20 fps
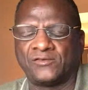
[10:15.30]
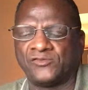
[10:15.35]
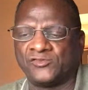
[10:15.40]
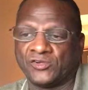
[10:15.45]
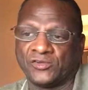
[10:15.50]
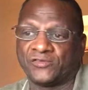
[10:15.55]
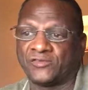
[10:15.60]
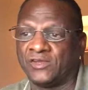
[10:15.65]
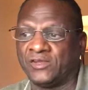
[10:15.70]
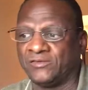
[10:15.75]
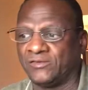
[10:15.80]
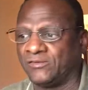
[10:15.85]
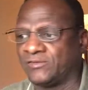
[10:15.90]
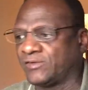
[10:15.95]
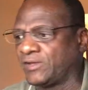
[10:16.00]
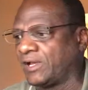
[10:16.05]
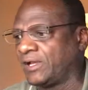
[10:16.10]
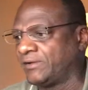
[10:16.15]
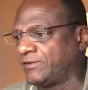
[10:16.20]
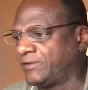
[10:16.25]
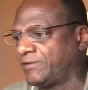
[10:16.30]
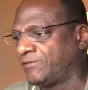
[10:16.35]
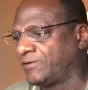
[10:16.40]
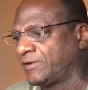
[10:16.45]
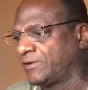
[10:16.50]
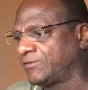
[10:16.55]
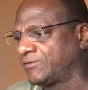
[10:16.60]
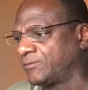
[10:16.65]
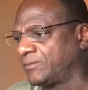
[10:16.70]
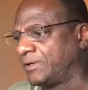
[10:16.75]
just isn't
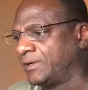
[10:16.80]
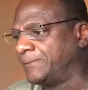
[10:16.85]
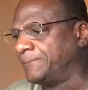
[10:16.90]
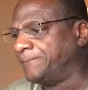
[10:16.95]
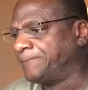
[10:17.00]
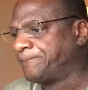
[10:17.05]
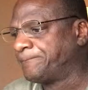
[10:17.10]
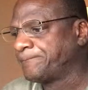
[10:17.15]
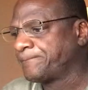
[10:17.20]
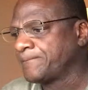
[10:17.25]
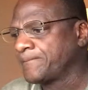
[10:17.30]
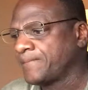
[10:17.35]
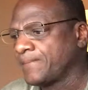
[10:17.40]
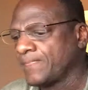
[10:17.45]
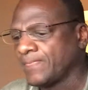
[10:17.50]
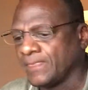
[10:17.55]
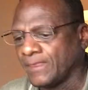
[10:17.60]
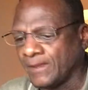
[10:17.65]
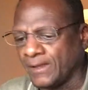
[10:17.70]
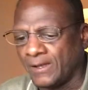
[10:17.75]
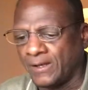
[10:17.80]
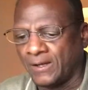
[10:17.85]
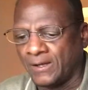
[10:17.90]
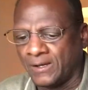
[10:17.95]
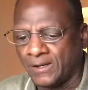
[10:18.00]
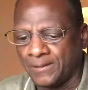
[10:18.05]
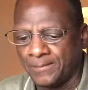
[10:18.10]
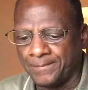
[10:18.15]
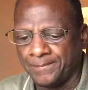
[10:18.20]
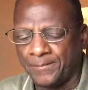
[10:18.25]
scientific as well.
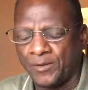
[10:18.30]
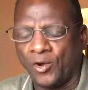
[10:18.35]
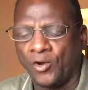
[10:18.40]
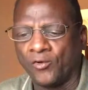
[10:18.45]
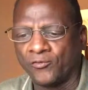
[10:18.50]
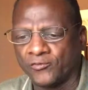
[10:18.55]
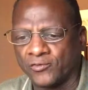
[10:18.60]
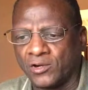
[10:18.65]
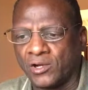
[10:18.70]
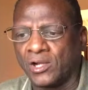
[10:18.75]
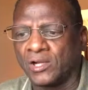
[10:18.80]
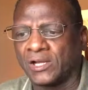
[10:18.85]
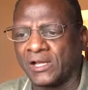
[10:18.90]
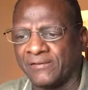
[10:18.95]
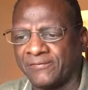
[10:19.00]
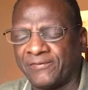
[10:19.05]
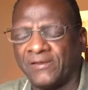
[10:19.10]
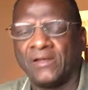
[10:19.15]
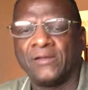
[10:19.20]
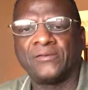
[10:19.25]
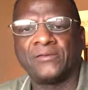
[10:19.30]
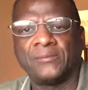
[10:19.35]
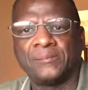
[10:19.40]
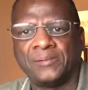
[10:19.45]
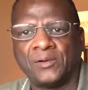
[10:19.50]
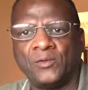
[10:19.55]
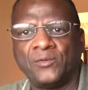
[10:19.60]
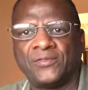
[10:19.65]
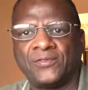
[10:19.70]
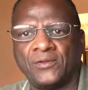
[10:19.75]
Overall, I found
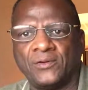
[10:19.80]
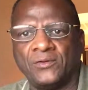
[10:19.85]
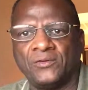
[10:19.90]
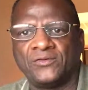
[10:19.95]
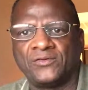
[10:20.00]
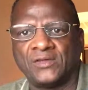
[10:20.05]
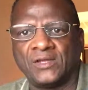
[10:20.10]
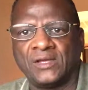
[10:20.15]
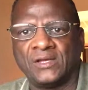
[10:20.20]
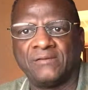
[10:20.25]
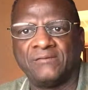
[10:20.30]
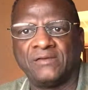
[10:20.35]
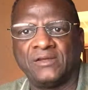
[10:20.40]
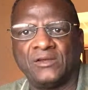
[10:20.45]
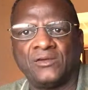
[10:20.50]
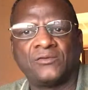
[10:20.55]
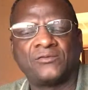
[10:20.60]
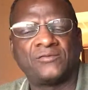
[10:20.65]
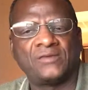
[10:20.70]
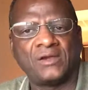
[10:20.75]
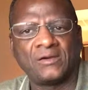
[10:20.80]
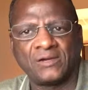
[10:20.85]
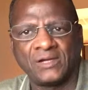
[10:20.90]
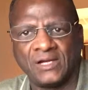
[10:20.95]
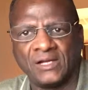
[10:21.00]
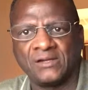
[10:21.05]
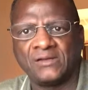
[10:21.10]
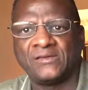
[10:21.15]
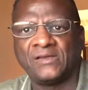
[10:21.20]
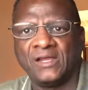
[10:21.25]
both those videos
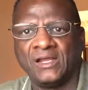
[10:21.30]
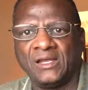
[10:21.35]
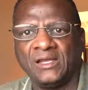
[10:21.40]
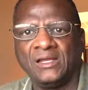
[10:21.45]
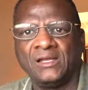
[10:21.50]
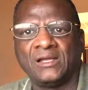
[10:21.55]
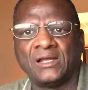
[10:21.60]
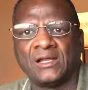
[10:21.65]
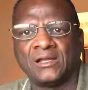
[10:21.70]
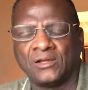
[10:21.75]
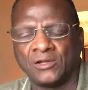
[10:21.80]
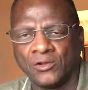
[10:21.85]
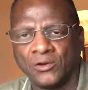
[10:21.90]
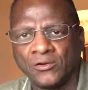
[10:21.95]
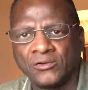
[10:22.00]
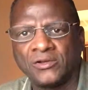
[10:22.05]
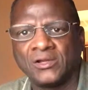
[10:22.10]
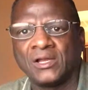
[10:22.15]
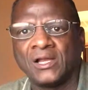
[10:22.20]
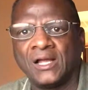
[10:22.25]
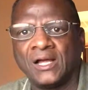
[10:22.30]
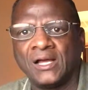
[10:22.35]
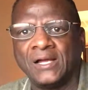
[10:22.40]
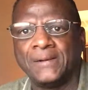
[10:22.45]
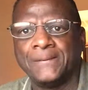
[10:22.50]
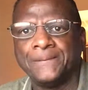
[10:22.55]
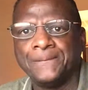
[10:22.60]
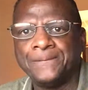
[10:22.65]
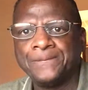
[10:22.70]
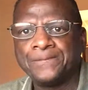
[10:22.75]
very entertaining. I learned a lot.